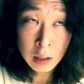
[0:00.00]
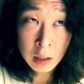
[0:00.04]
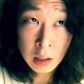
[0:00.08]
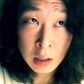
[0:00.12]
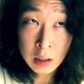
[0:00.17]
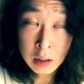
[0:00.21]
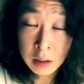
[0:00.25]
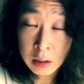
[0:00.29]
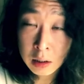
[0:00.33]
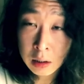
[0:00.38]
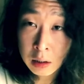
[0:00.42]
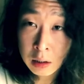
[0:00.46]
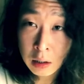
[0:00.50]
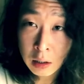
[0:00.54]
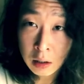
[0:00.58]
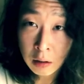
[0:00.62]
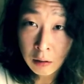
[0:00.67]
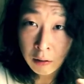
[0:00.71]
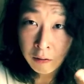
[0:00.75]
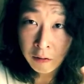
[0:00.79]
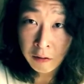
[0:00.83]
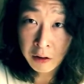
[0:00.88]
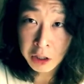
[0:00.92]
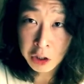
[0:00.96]
is the
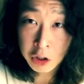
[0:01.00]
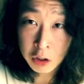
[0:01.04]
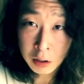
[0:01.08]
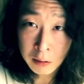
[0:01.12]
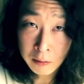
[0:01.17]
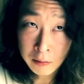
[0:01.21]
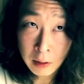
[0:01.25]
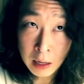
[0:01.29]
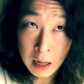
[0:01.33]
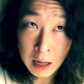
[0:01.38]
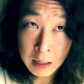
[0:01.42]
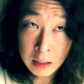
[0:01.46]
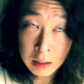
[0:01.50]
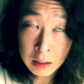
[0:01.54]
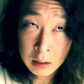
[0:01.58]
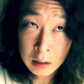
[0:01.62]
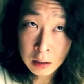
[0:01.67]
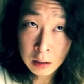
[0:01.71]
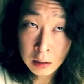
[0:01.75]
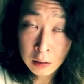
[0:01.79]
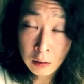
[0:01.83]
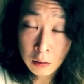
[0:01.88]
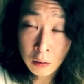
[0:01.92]
reflection of light